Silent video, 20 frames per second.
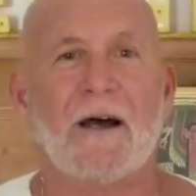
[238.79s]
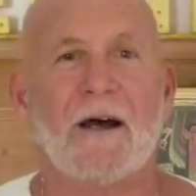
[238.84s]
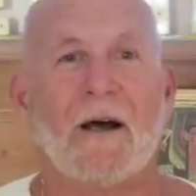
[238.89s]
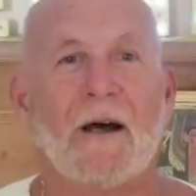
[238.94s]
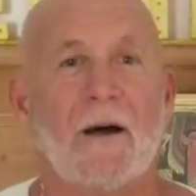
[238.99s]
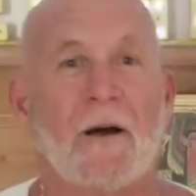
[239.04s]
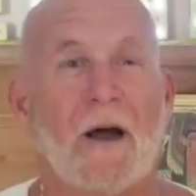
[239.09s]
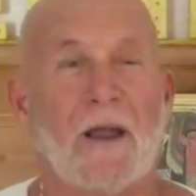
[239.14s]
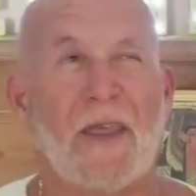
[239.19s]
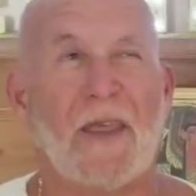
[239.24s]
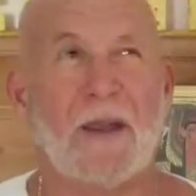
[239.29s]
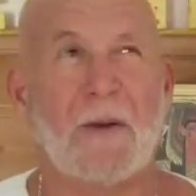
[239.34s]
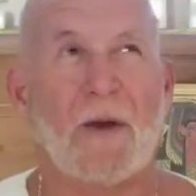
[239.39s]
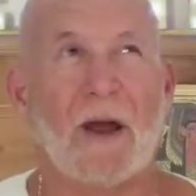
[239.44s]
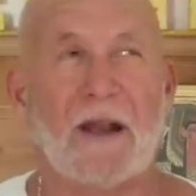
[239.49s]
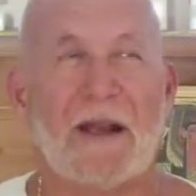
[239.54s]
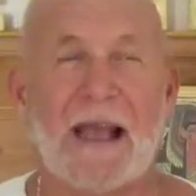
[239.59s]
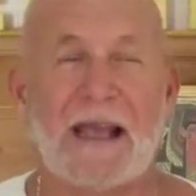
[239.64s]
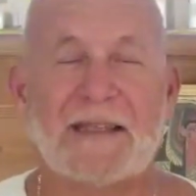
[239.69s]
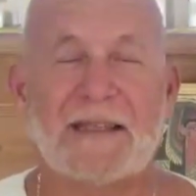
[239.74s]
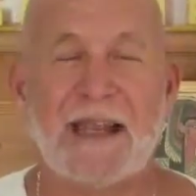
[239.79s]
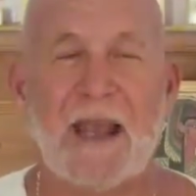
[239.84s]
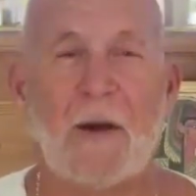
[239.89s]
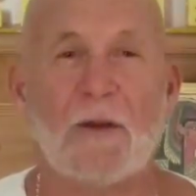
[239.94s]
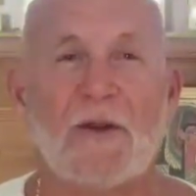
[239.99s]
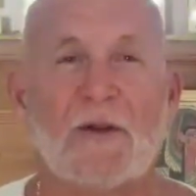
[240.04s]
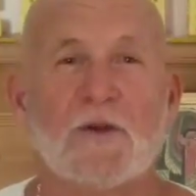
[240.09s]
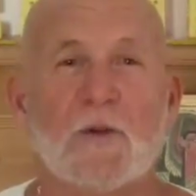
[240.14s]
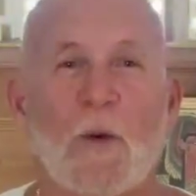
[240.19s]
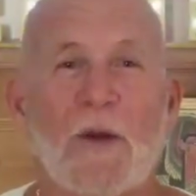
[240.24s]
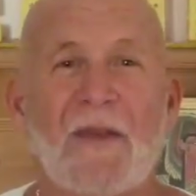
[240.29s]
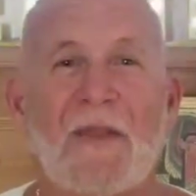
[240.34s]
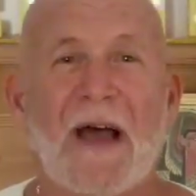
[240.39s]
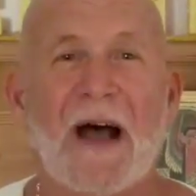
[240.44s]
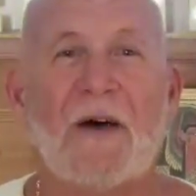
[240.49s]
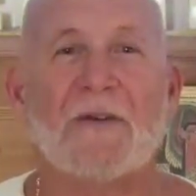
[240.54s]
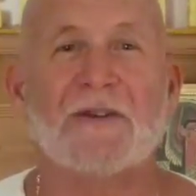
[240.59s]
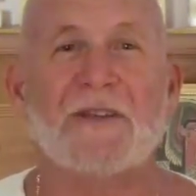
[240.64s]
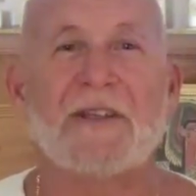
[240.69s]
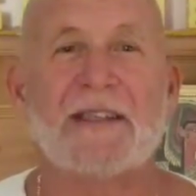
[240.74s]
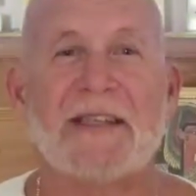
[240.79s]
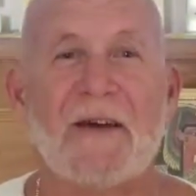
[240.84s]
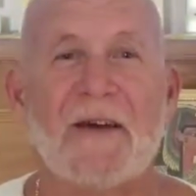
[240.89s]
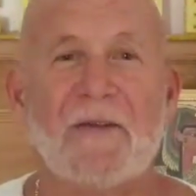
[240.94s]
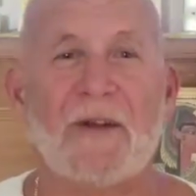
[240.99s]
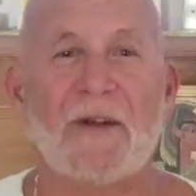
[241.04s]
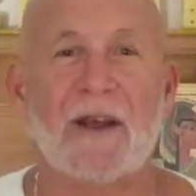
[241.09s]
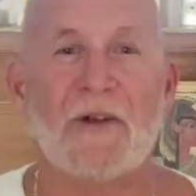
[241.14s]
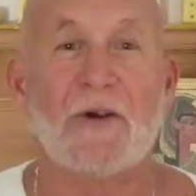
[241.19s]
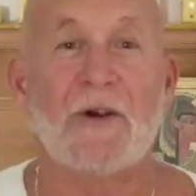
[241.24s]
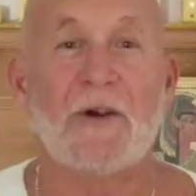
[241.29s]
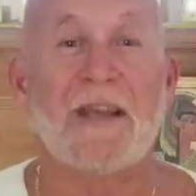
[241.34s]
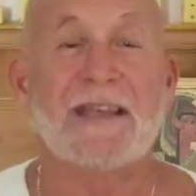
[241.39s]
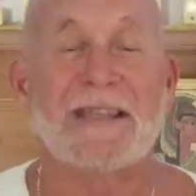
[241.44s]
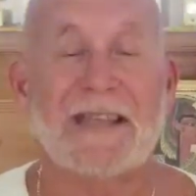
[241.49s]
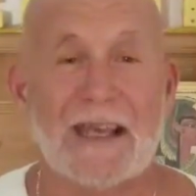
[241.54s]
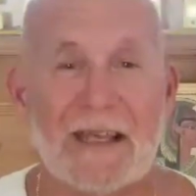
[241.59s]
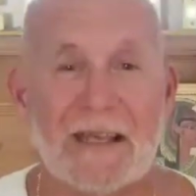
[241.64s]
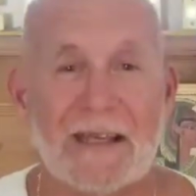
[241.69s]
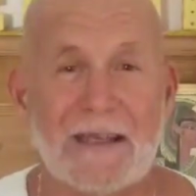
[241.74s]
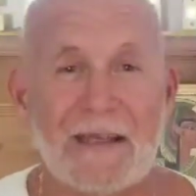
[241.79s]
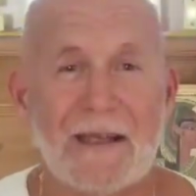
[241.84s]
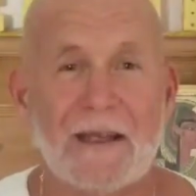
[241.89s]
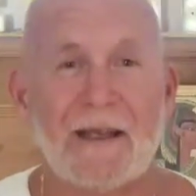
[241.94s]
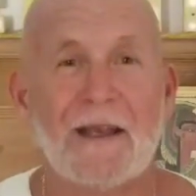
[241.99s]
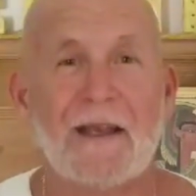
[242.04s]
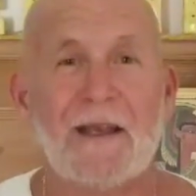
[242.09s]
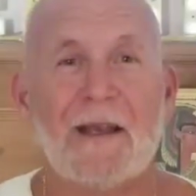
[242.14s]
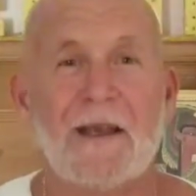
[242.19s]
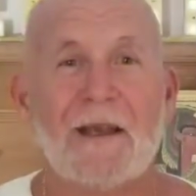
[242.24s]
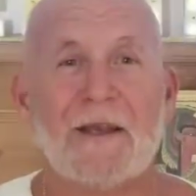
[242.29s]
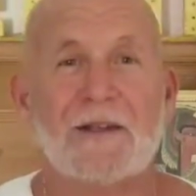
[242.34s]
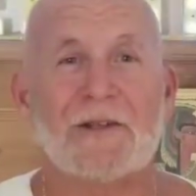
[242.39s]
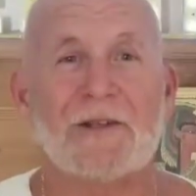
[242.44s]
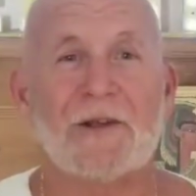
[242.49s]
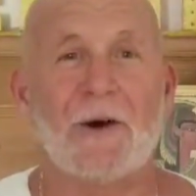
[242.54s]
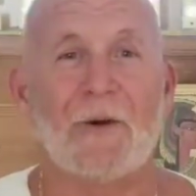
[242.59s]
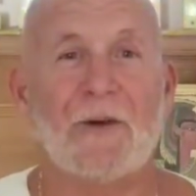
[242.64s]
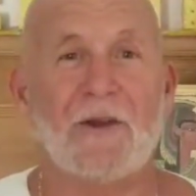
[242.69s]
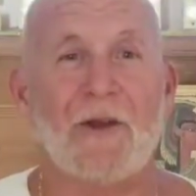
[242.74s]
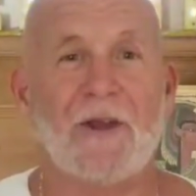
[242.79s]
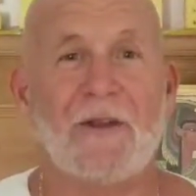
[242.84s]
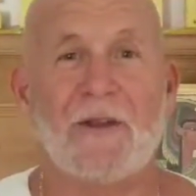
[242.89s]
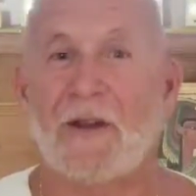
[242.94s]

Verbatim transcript: Uh, I think I last count, there's one thousand seven hundred ten. So